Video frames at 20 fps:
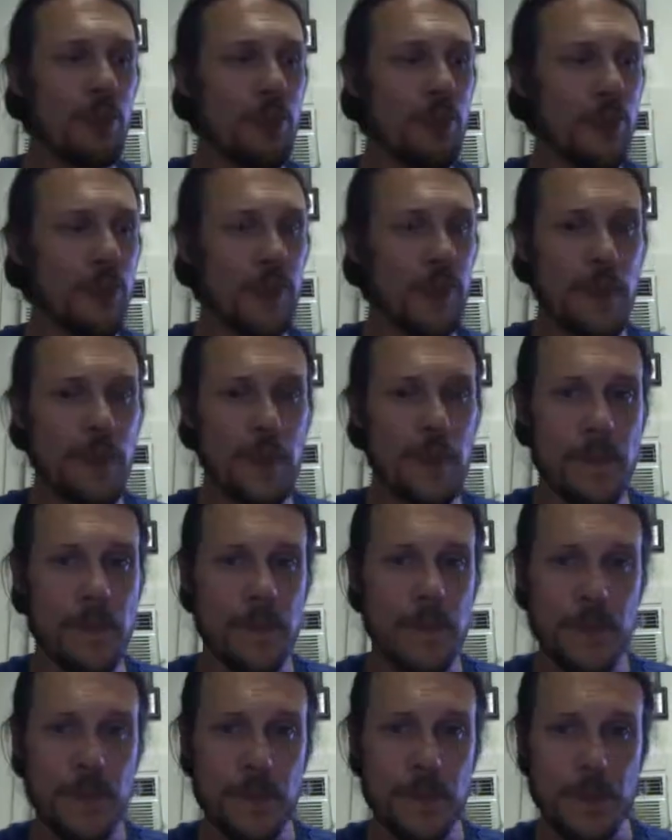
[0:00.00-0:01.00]

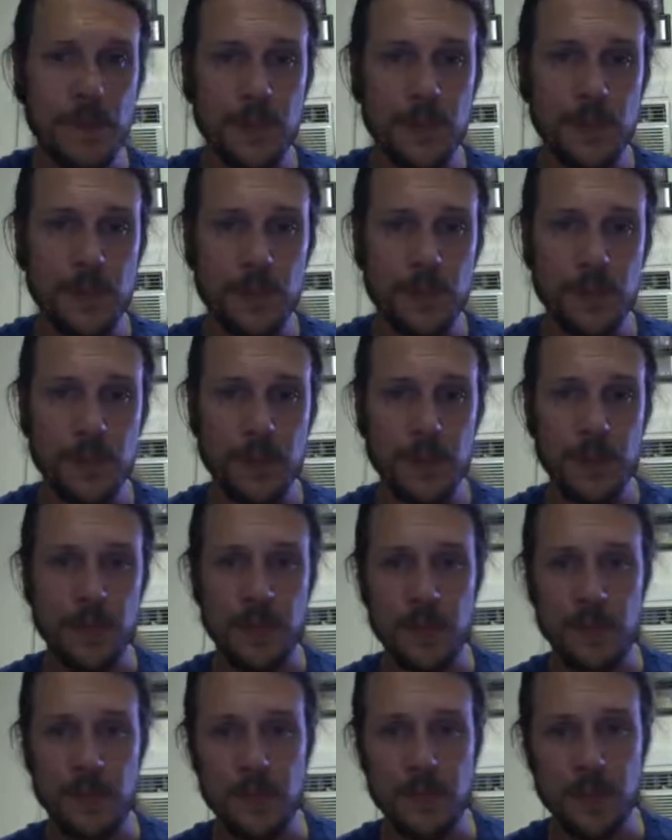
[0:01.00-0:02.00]

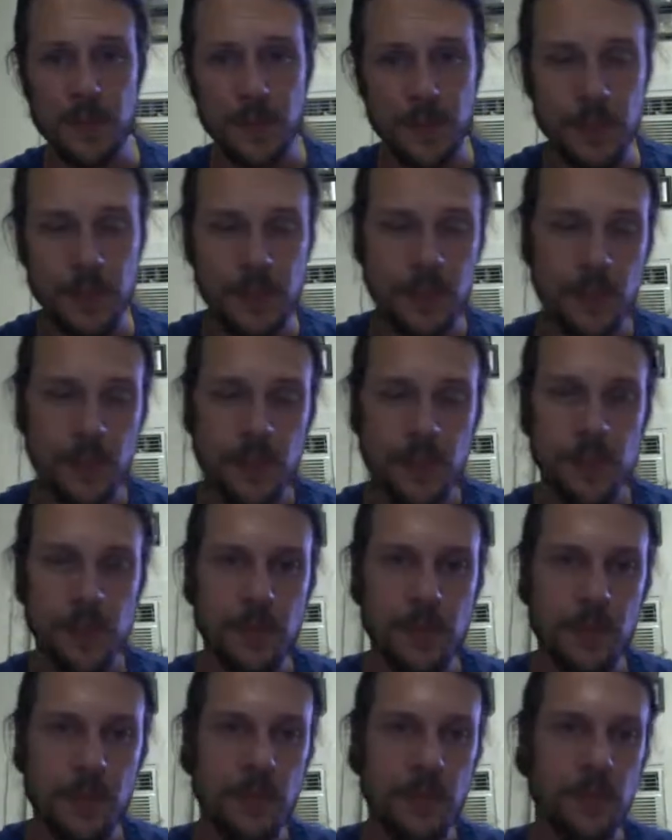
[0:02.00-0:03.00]

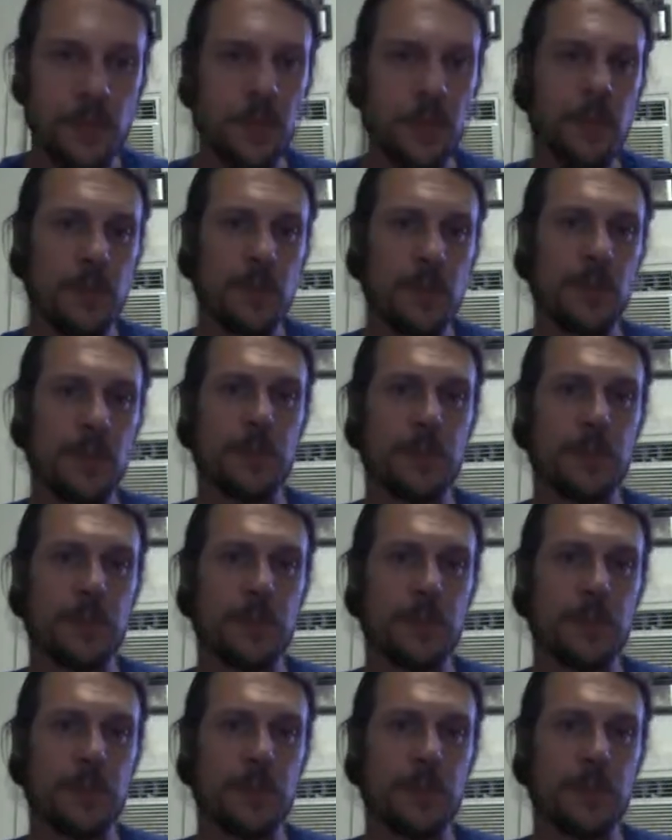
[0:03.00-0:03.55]
[no speech]